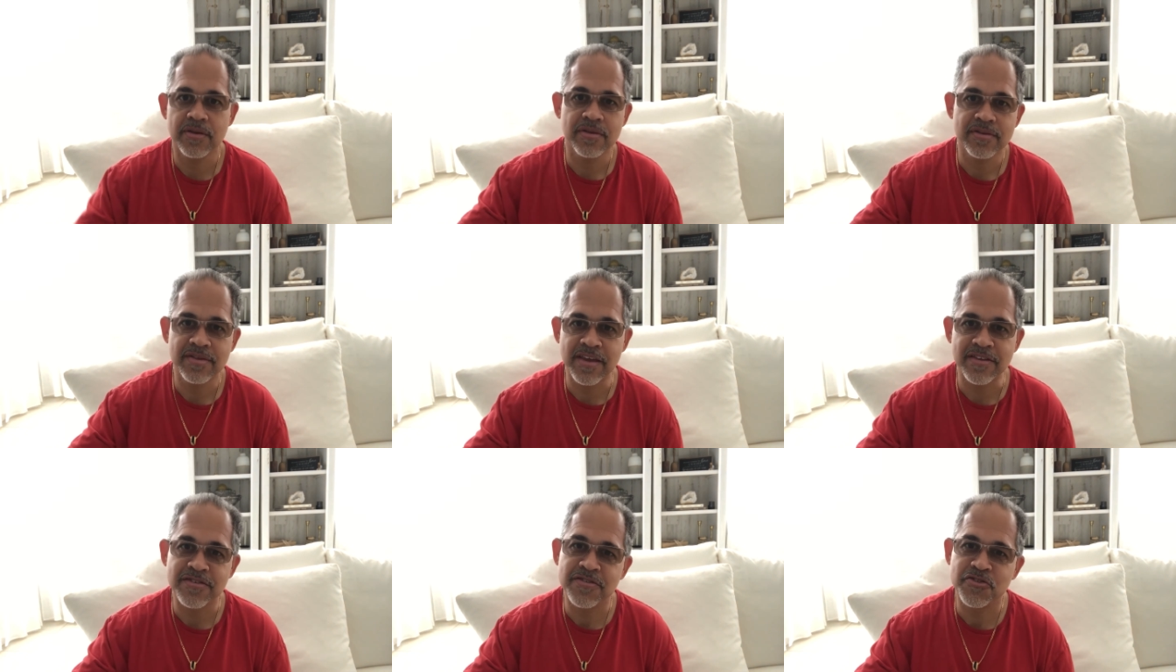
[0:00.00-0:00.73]

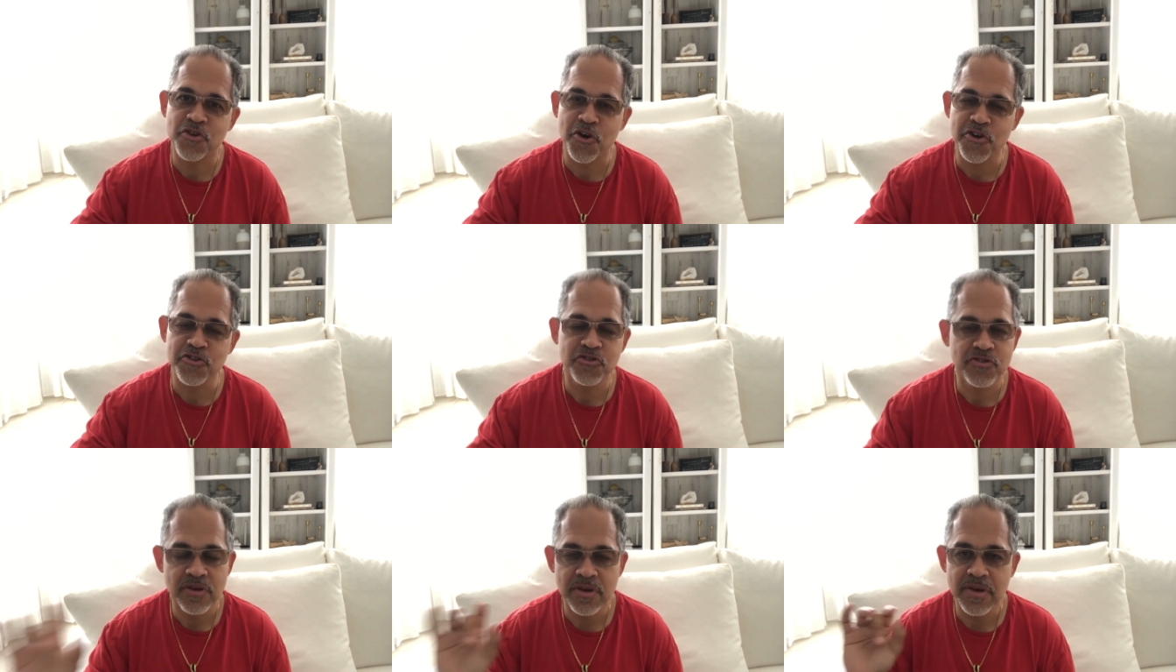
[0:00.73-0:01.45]
takes charge
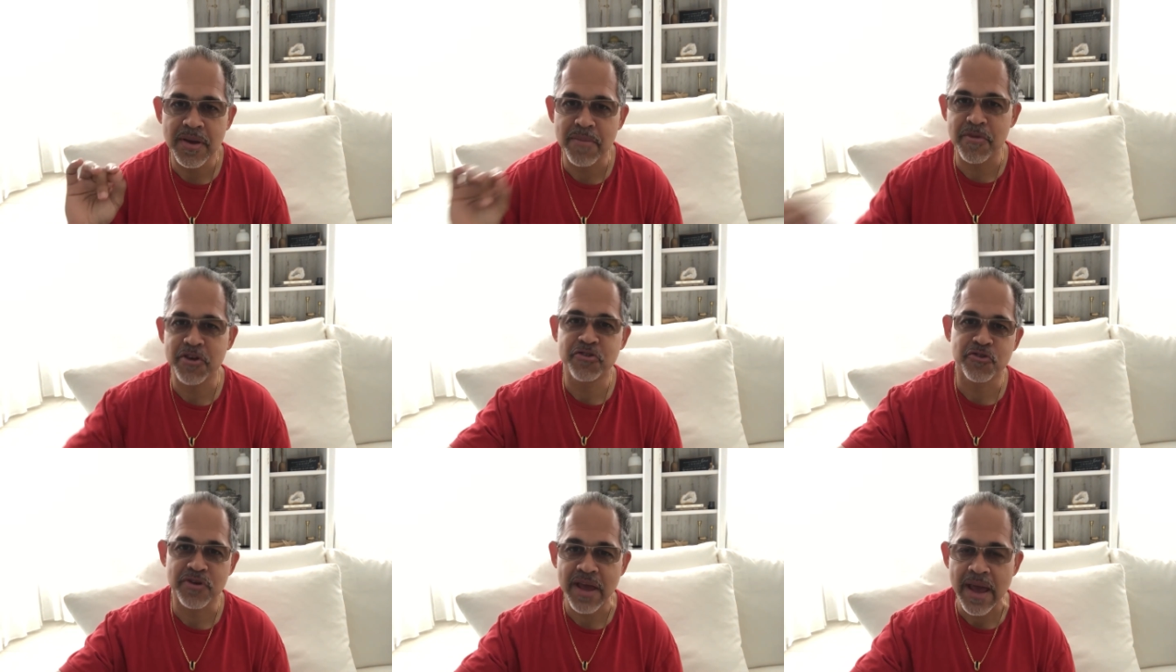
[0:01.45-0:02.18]
and make sure
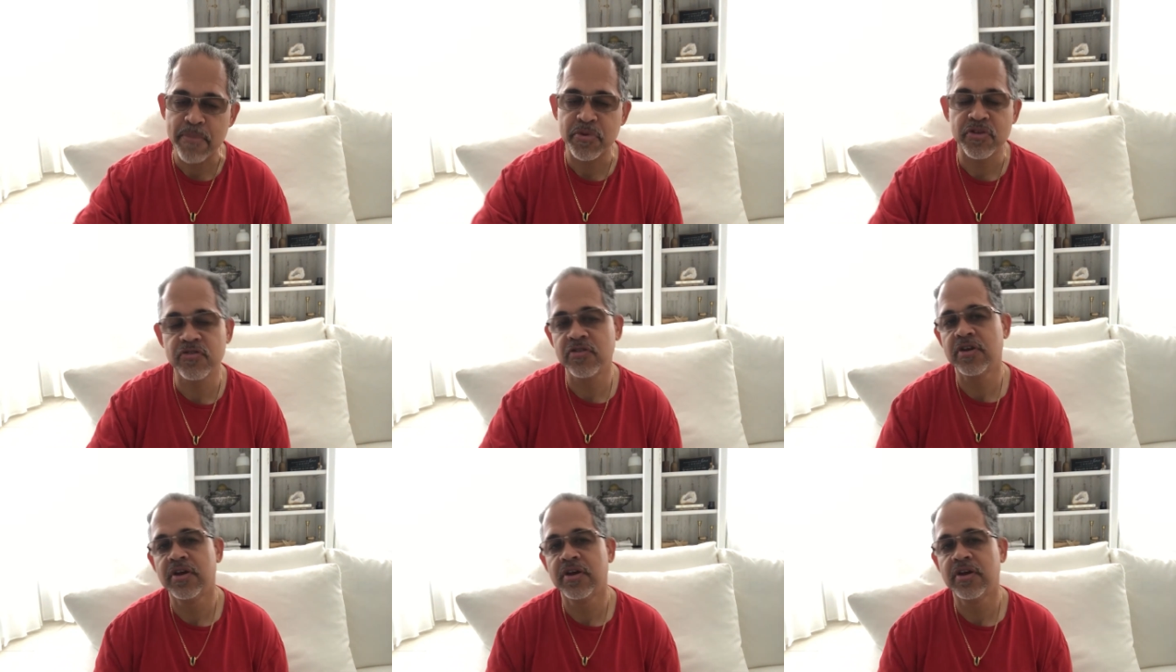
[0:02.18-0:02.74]
it happens.